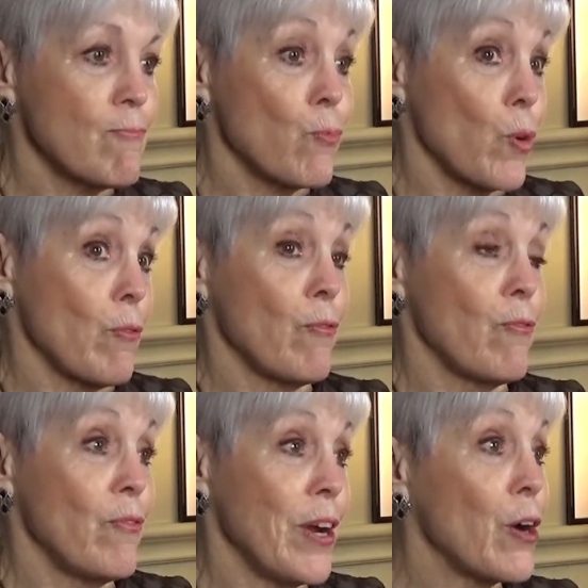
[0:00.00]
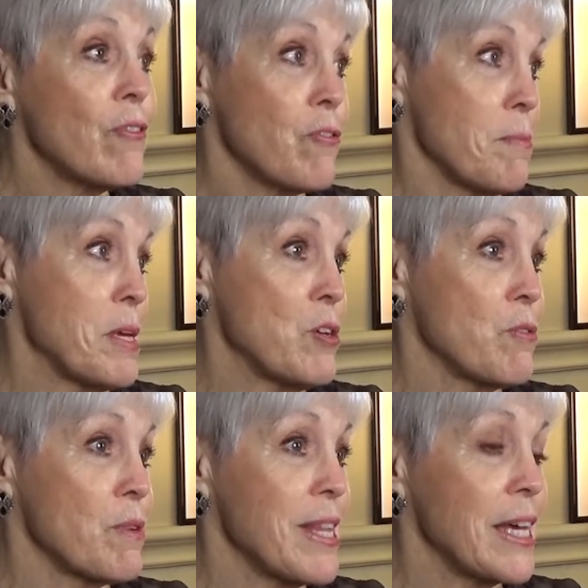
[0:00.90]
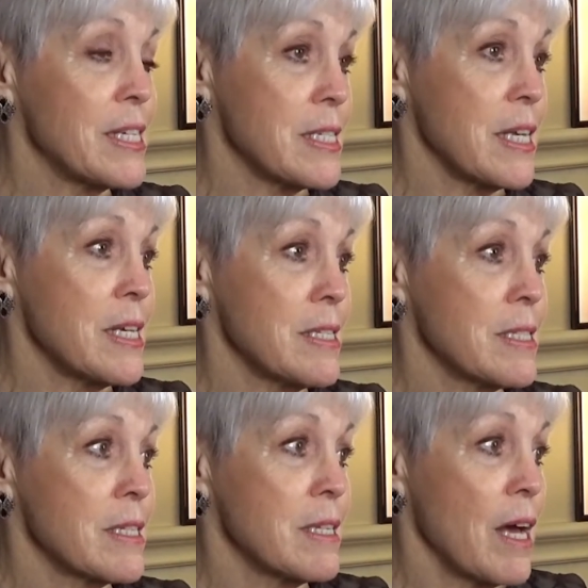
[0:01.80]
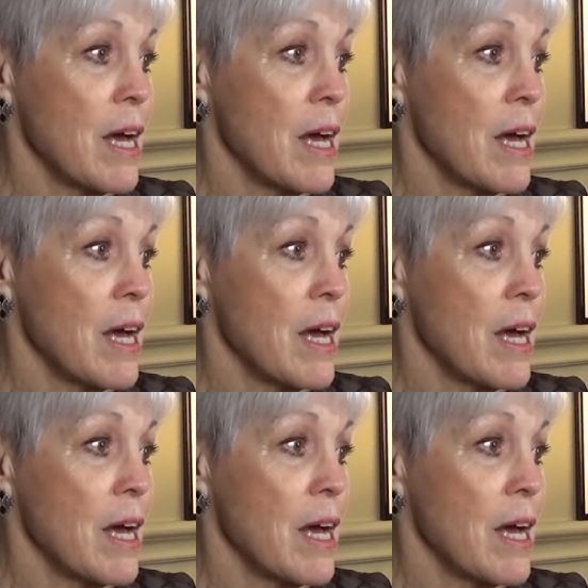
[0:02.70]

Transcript: We're very familiar with that disease.